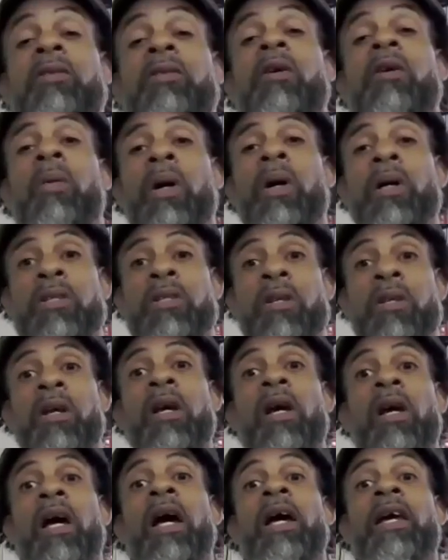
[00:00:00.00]
question.
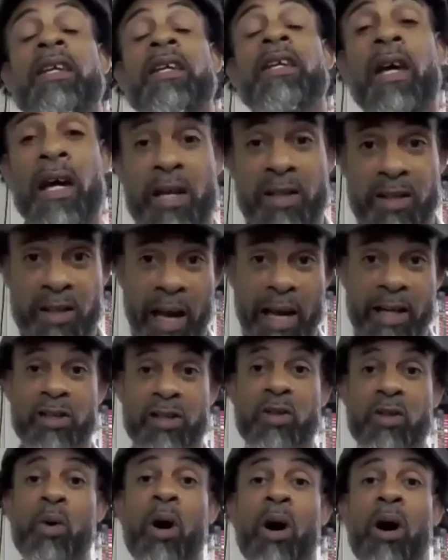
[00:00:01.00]
Yes, I
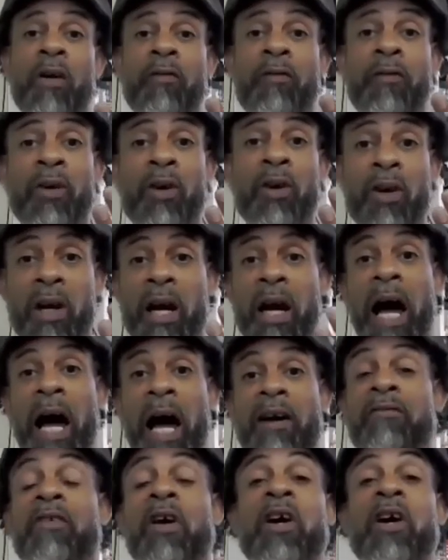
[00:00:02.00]
do offer, I
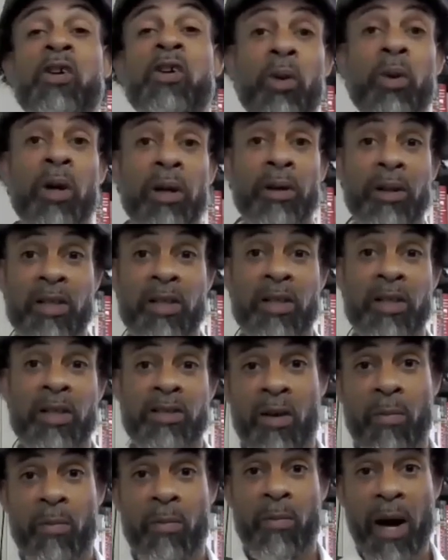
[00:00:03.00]
very rarely
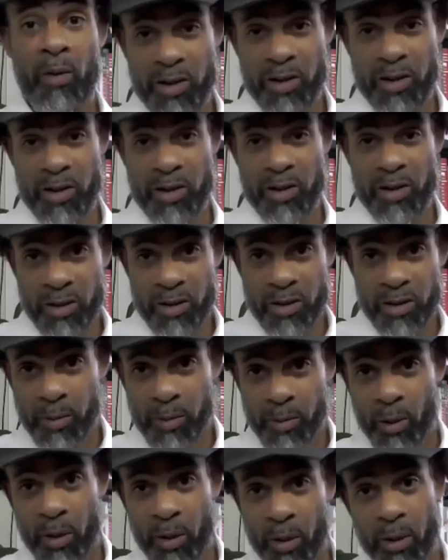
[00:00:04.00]
sell my originals
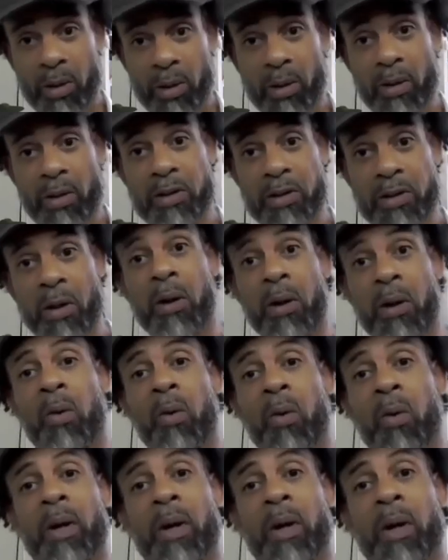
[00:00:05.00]
anymore. So
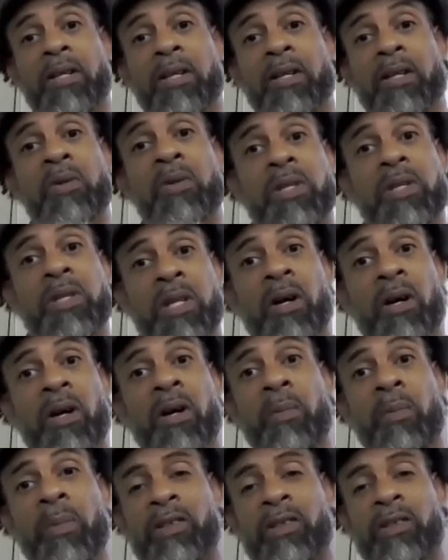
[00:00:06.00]
what I do sell,
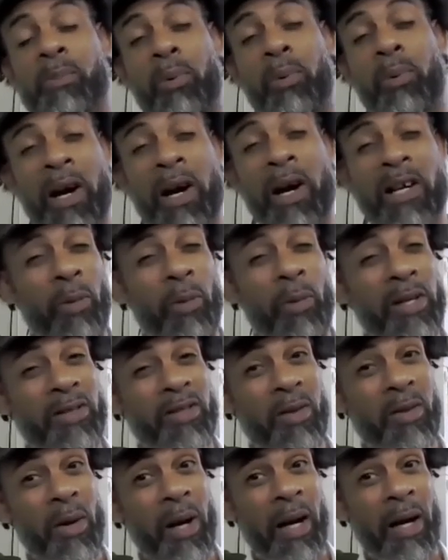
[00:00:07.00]
because the price point is
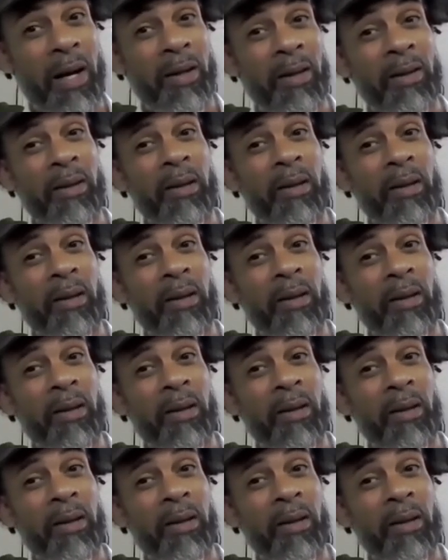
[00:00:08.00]
just too high,